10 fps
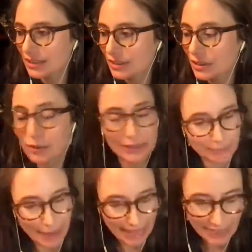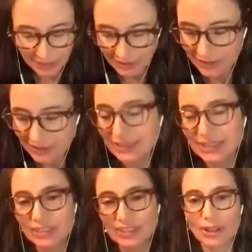charismatic.
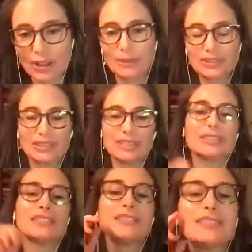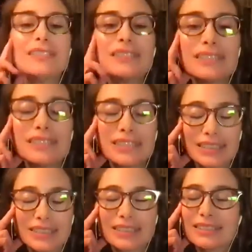She's almost
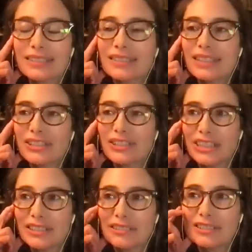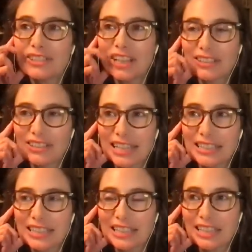and she has this
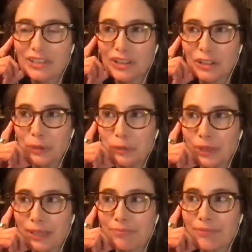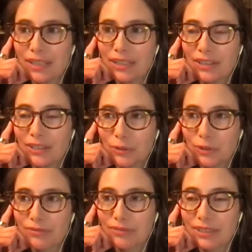idea that they should do sort
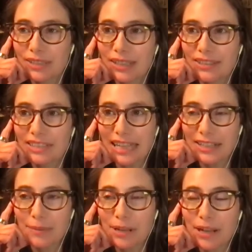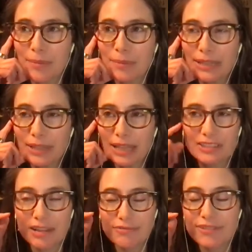of stand-up comedy that's
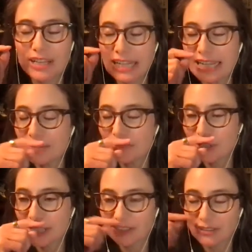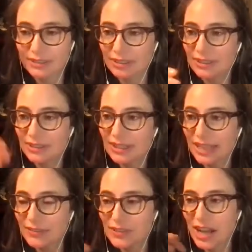not funny, where they just
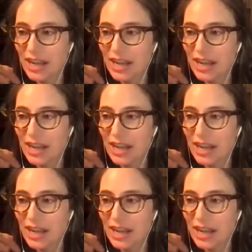kind of talk